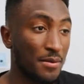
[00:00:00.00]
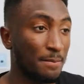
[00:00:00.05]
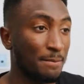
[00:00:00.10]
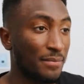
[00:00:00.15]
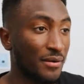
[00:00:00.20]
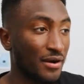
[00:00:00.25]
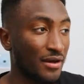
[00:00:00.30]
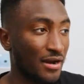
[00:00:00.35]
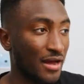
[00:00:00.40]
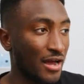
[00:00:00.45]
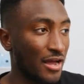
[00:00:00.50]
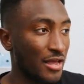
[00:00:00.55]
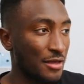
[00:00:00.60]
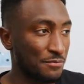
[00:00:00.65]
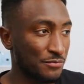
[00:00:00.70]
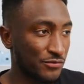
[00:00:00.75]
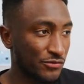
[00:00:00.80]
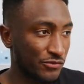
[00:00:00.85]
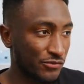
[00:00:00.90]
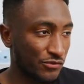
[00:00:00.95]
but I
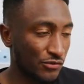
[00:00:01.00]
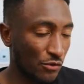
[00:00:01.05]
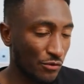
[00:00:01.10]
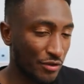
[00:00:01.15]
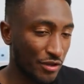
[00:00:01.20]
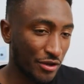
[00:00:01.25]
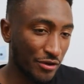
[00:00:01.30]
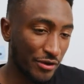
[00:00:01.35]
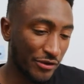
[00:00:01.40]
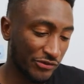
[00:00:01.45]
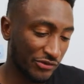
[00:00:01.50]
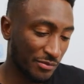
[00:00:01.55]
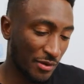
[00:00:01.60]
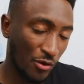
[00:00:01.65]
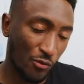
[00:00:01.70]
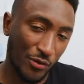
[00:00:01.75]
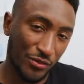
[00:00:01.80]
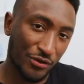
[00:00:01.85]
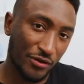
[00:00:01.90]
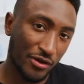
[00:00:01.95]
am so curious
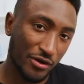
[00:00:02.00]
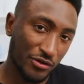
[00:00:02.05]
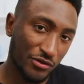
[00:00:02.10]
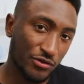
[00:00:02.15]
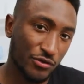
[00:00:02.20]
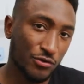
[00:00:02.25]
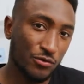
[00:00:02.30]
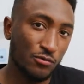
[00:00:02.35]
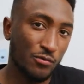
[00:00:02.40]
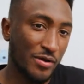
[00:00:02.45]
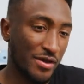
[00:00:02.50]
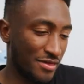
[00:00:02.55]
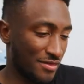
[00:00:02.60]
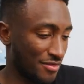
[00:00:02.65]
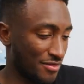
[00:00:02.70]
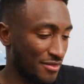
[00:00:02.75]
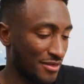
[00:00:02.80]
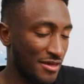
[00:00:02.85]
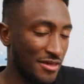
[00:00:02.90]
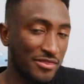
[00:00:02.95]
about what they're gonna do
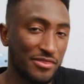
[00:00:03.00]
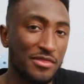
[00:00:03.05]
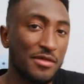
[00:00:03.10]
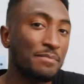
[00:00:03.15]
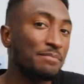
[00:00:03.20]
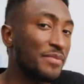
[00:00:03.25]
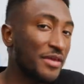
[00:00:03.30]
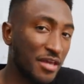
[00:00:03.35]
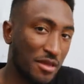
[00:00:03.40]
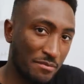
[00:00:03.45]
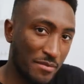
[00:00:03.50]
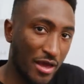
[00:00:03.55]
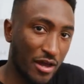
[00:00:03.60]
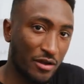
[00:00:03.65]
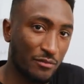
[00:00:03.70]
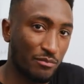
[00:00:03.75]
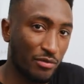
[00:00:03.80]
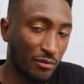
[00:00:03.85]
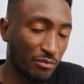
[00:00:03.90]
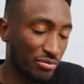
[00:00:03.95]
with the big
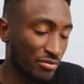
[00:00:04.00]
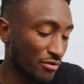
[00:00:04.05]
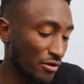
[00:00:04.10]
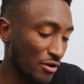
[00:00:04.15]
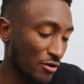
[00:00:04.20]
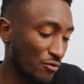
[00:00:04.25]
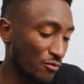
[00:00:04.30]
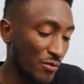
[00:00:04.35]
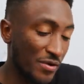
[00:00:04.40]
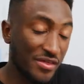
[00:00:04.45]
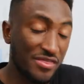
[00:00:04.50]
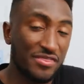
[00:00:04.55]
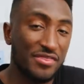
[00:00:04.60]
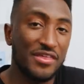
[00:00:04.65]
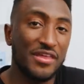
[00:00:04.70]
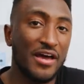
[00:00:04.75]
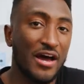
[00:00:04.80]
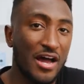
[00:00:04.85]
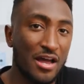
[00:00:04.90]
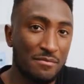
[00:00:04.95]
MacBook Pro, with
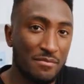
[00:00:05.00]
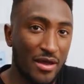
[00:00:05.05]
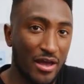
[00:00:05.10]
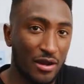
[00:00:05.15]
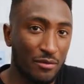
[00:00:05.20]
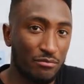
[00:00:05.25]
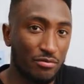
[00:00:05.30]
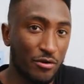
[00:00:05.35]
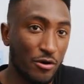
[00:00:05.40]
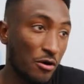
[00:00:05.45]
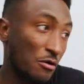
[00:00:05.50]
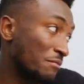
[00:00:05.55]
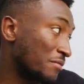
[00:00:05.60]
the iMac Pro.